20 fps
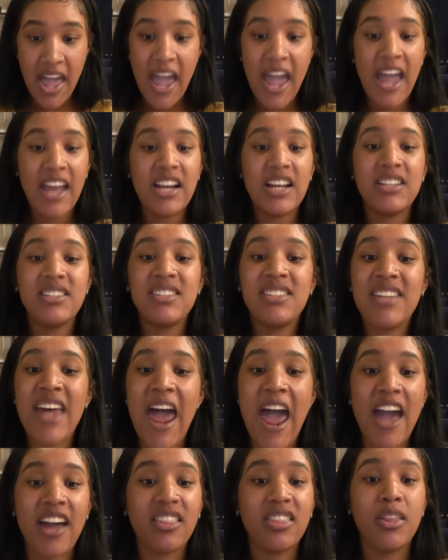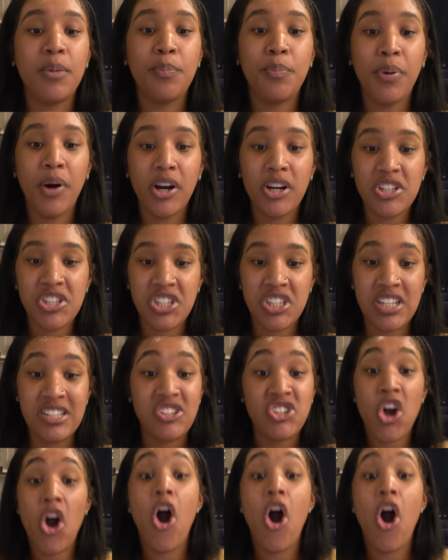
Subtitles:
and attack the person's